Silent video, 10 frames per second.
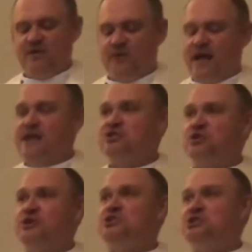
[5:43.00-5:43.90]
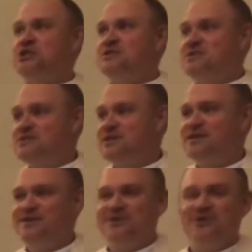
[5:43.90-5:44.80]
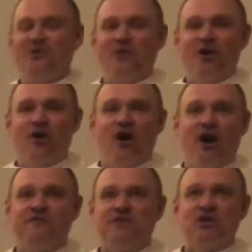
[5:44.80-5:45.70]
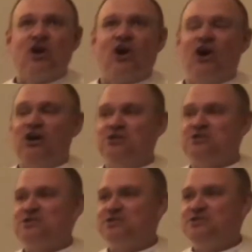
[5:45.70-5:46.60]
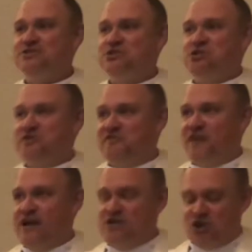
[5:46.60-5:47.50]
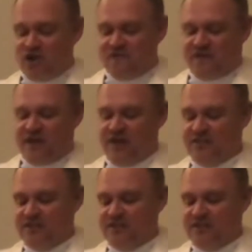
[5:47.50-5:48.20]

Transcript: Well, as Christians, we are often called to defend our faith,